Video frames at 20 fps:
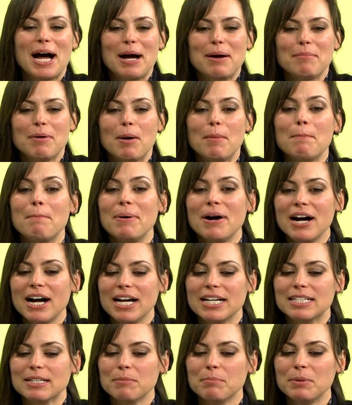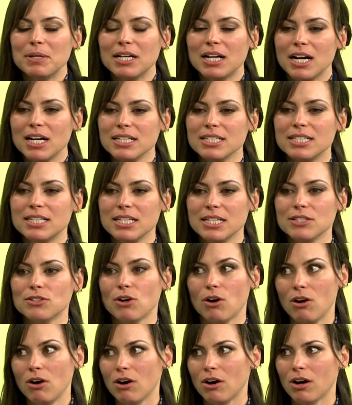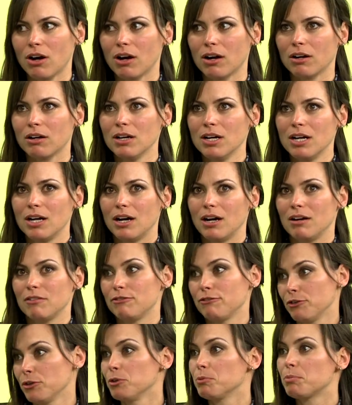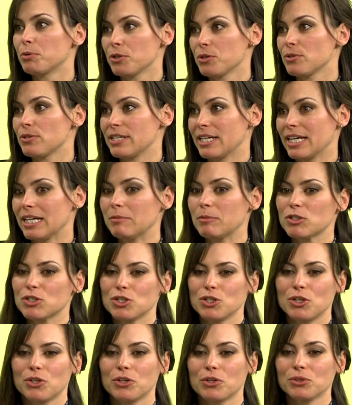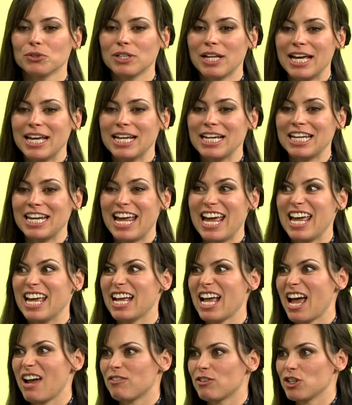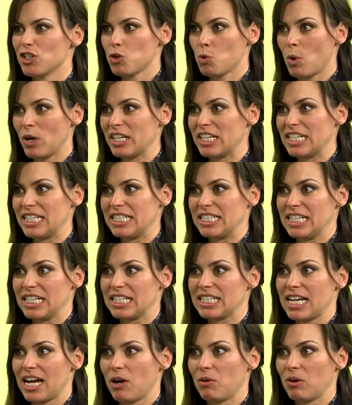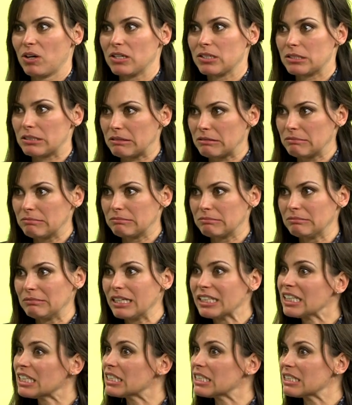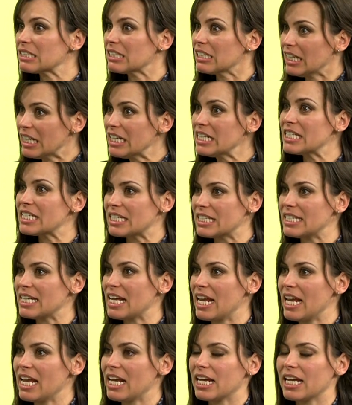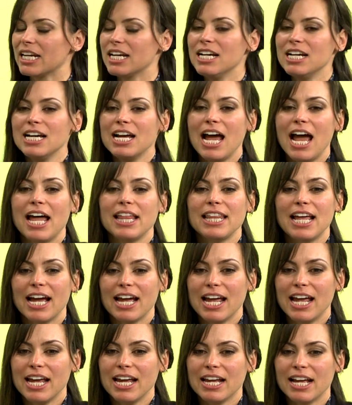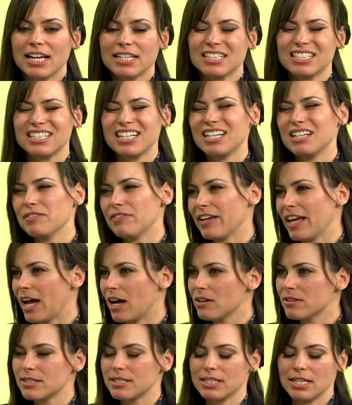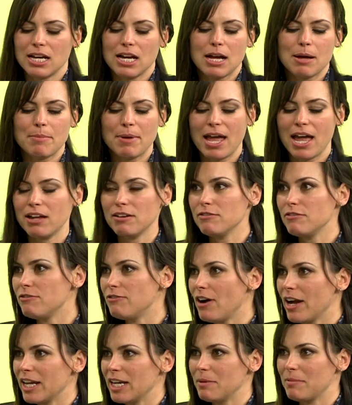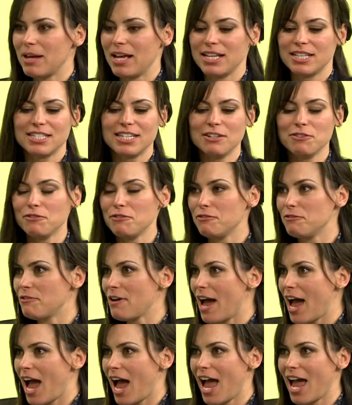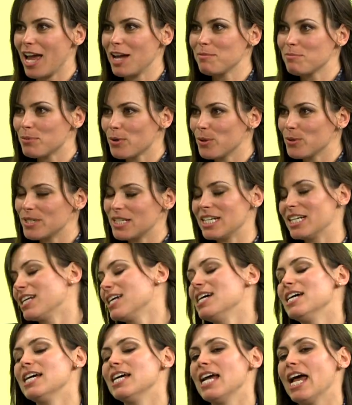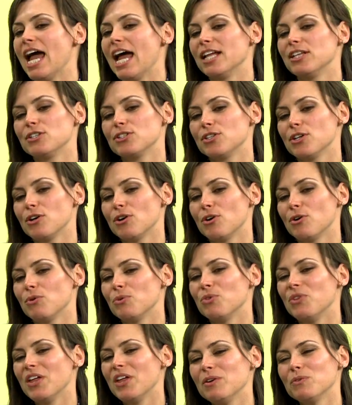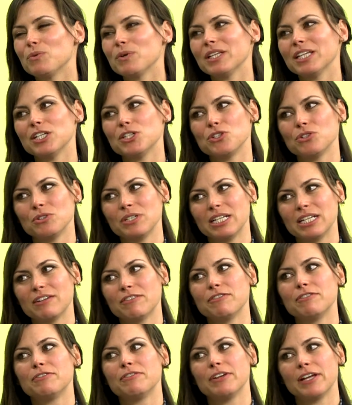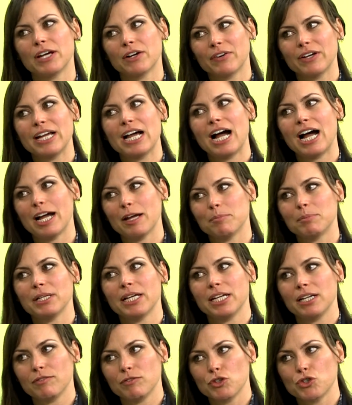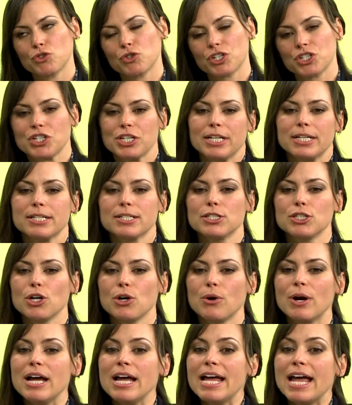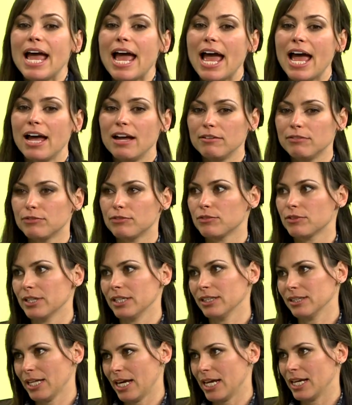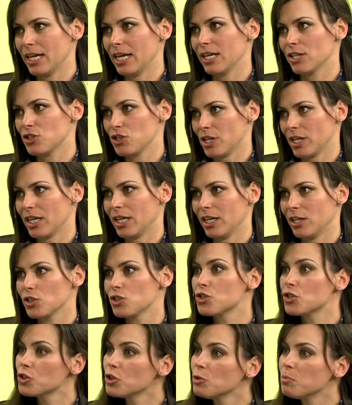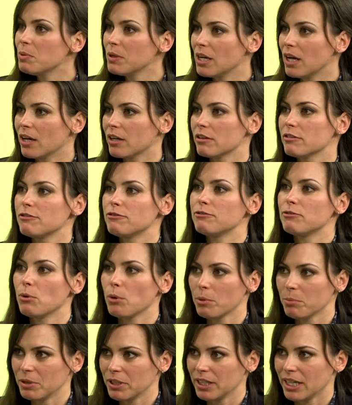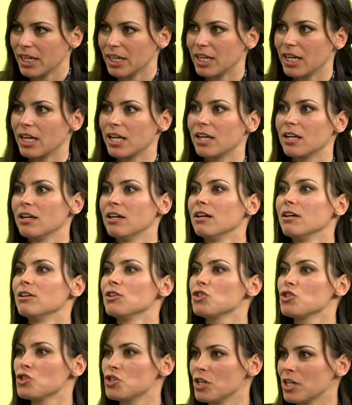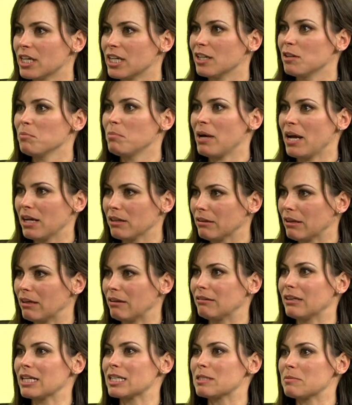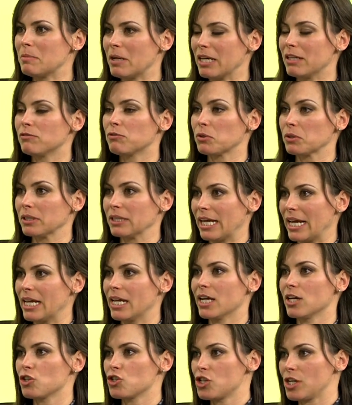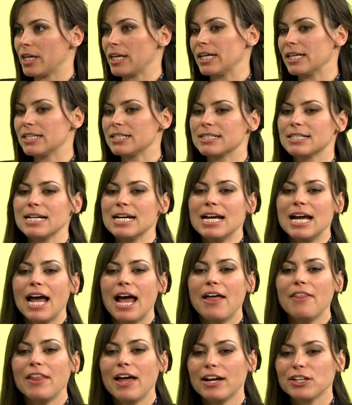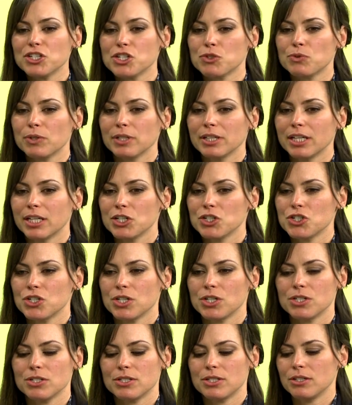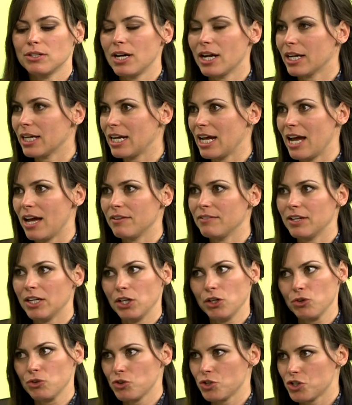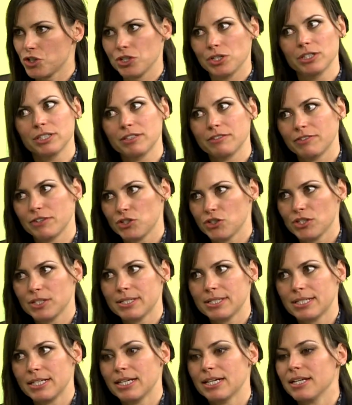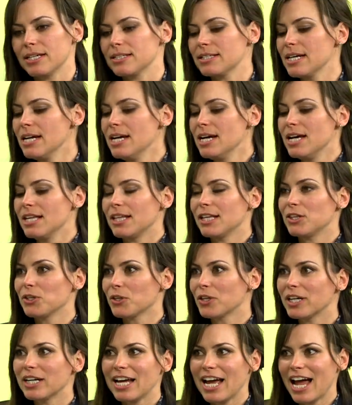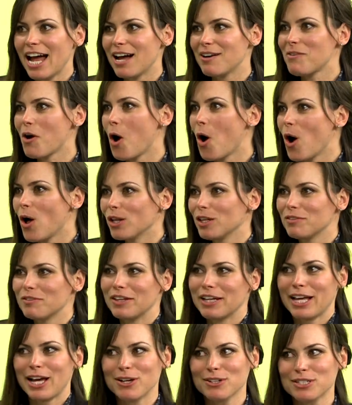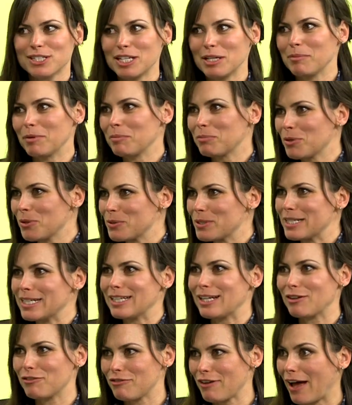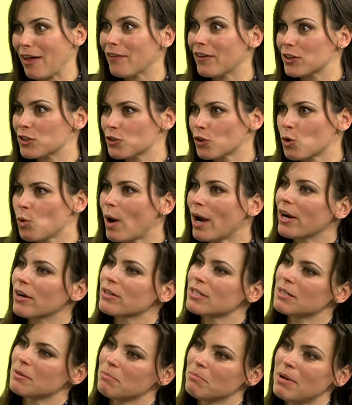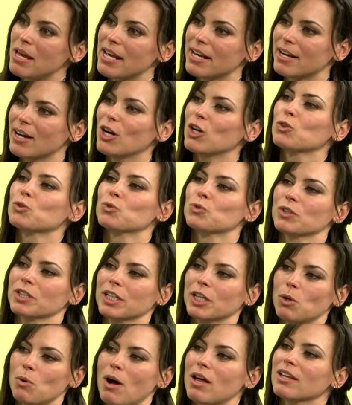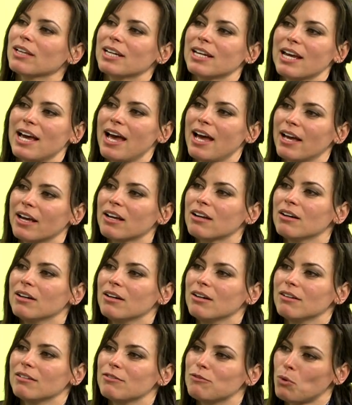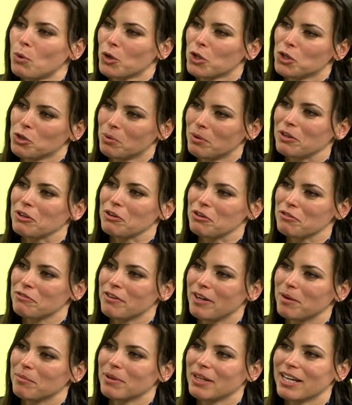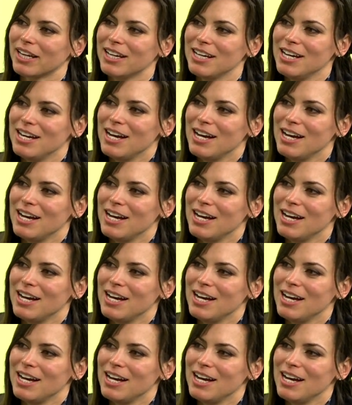Um, but because these are uh, food producing animals, you know, they're laying an egg every 26 hours. Like mm. that's mm-hmm. insane. Mm-hmm. And that egg has a ton of calcium and vitamins and fat and protein. And so really do need a very high plane of nutrition. So every laying chicken should be on a formulated chicken pellet that's made for laying chickens. And that just really ensures they're not going to have any nutritional deficiencies, that they're going to have all of the calcium and protein and fat that's required to make a really quality egg for you and your family.